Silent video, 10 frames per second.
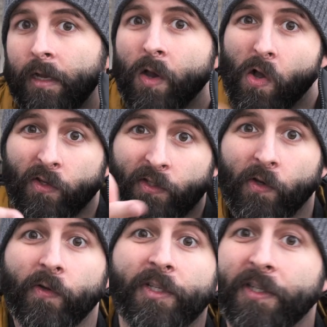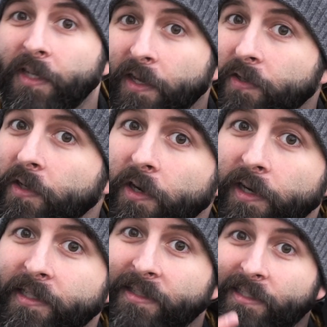Also, just in case you're
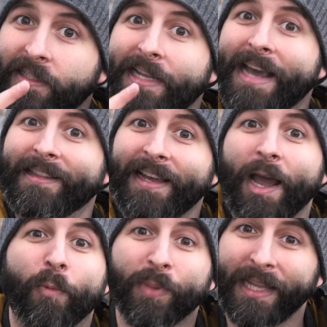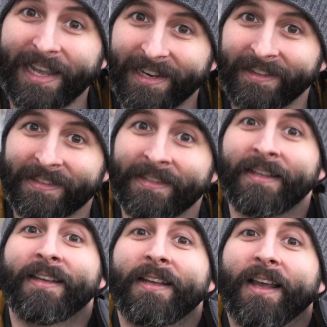curious, that's exactly how planets
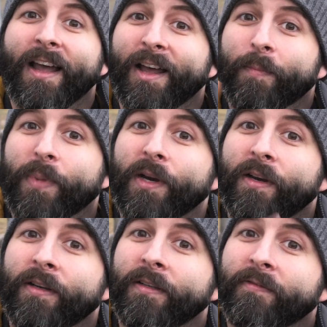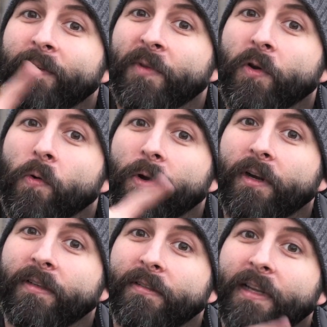burn from the core
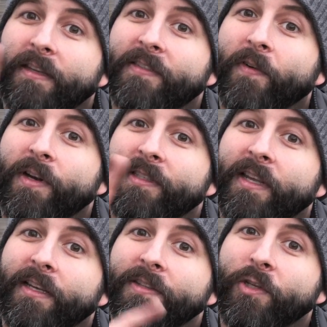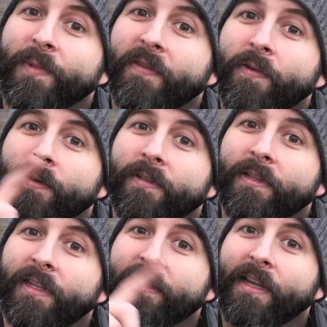as far as like consuming the fuel.
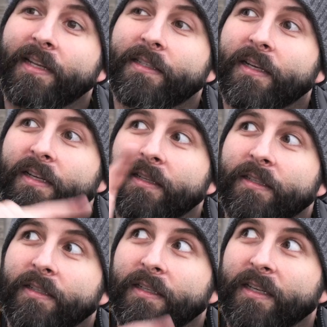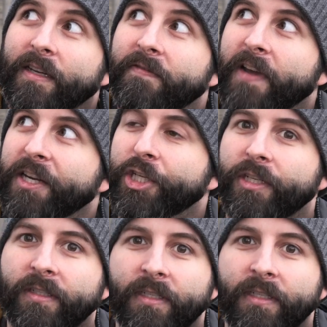It's that convection.